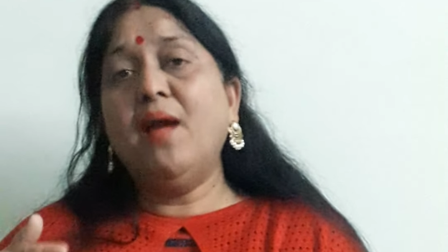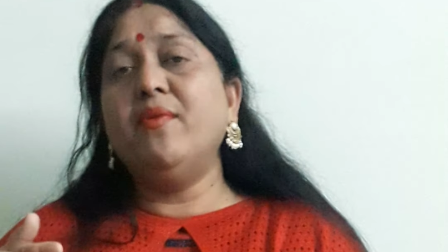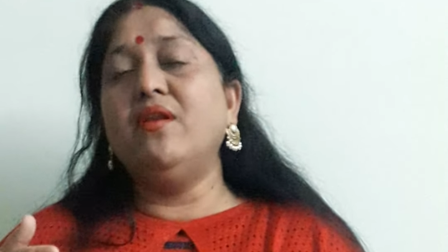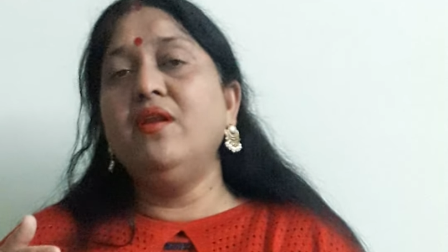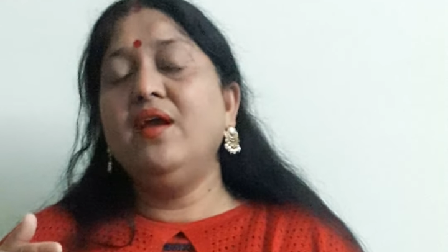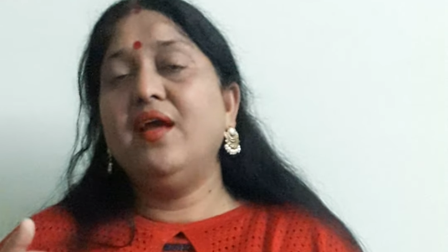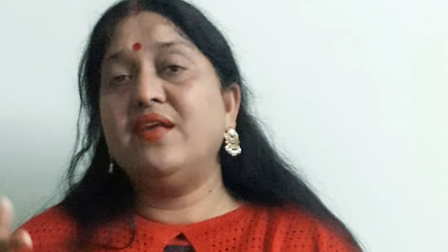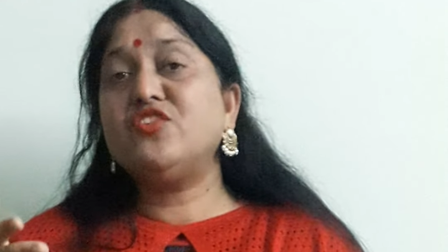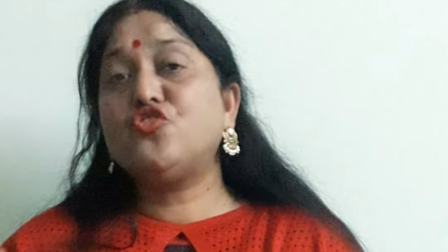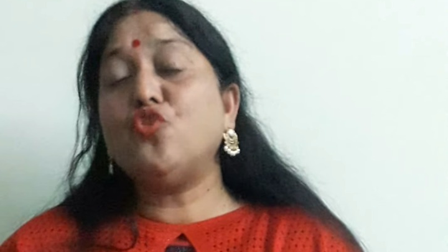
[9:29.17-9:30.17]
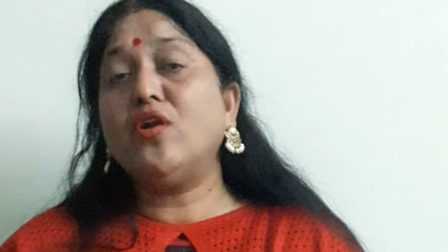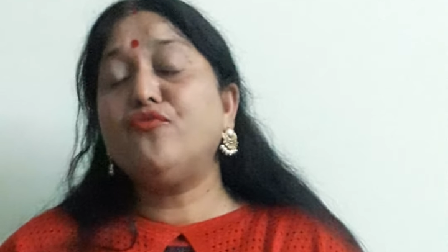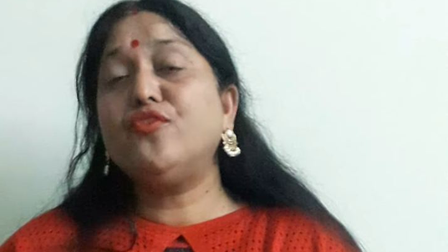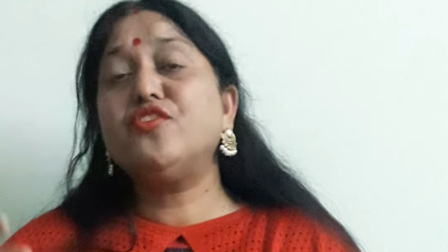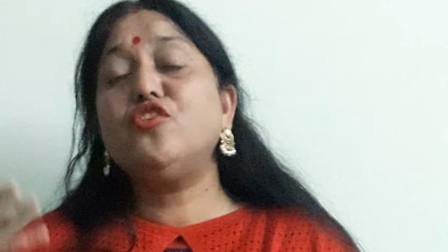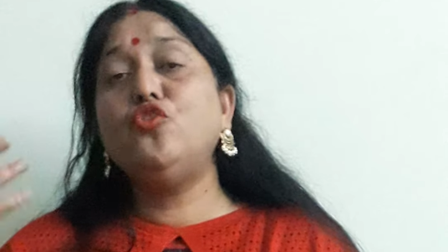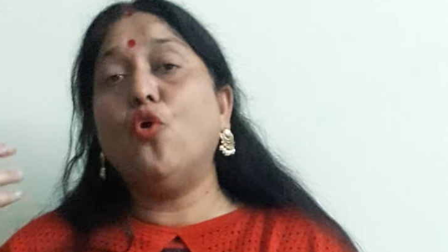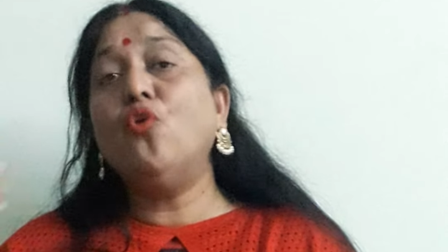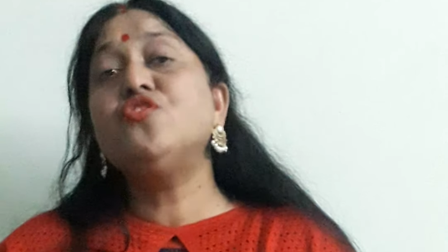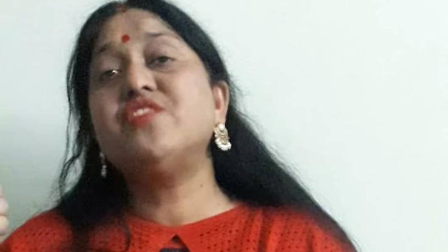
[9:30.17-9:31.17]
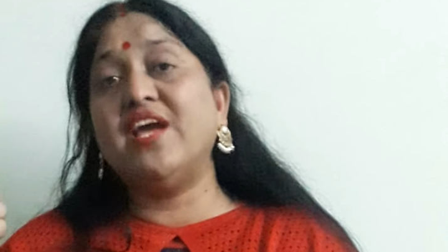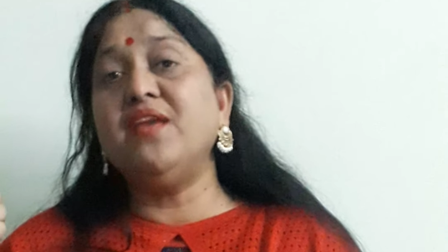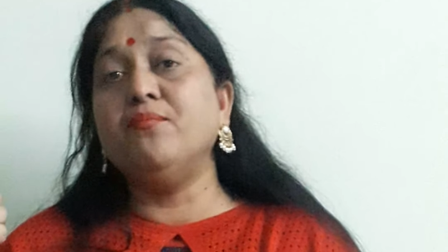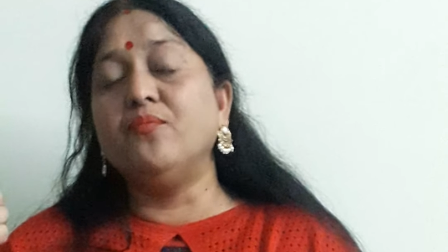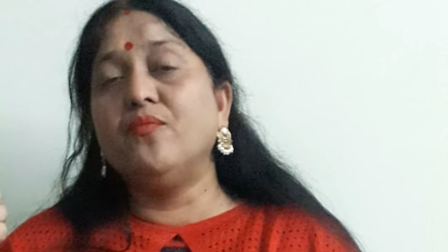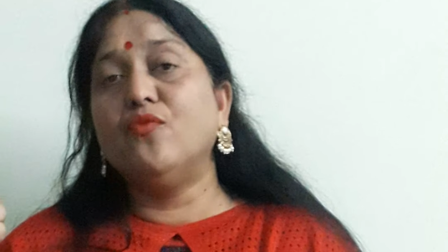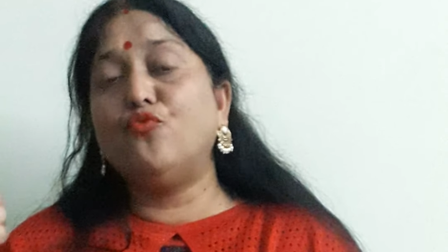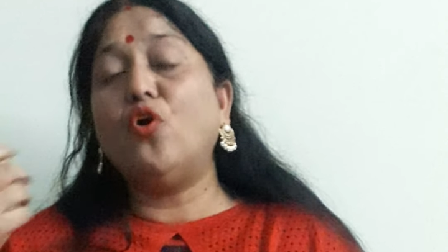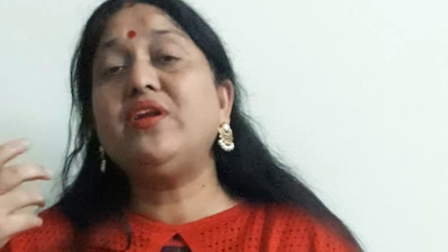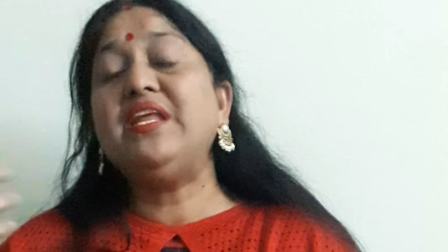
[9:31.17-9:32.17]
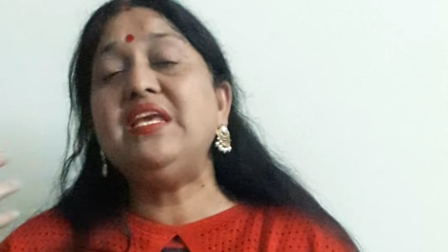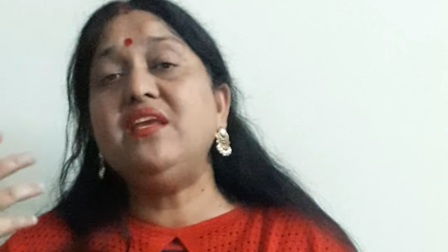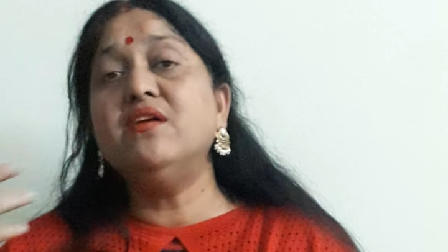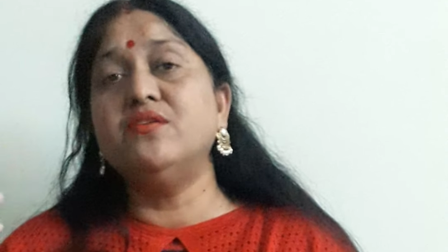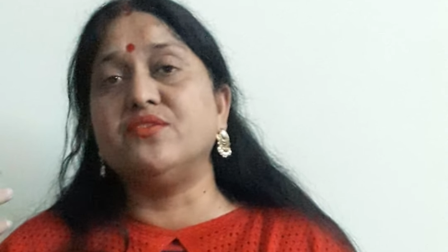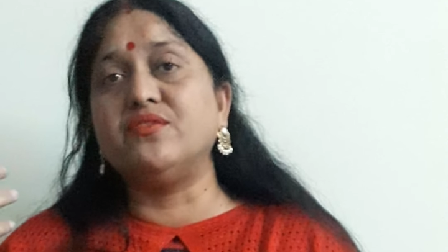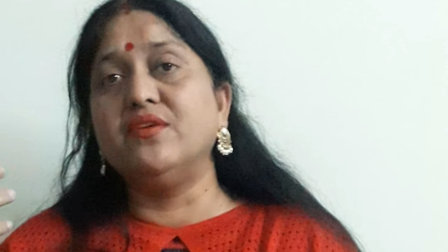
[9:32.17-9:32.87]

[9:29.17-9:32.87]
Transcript: Hamel has taught for such a long time 40 years.